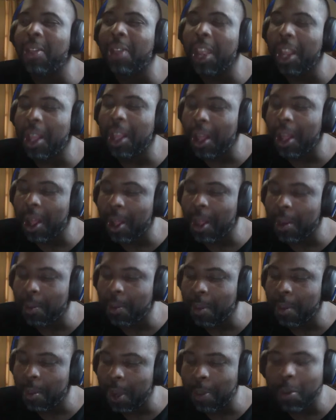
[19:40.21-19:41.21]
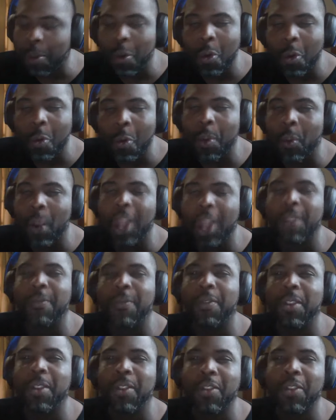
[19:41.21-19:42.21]
the people who've been waiting for
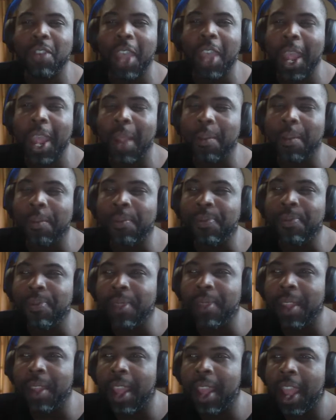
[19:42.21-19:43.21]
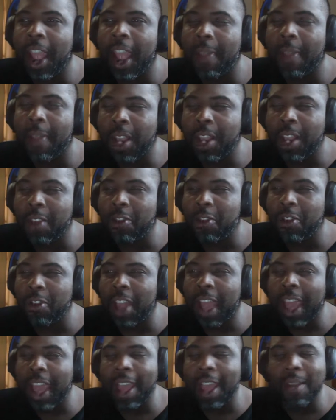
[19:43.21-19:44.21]
this game, I think they should
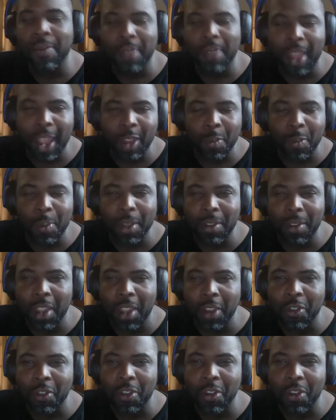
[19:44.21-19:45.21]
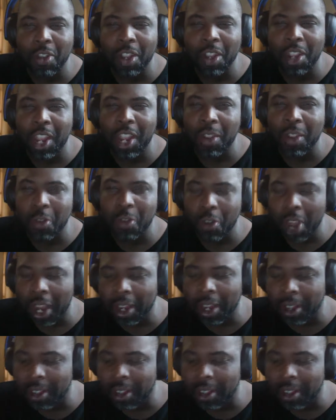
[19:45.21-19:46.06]
have the expectations in check.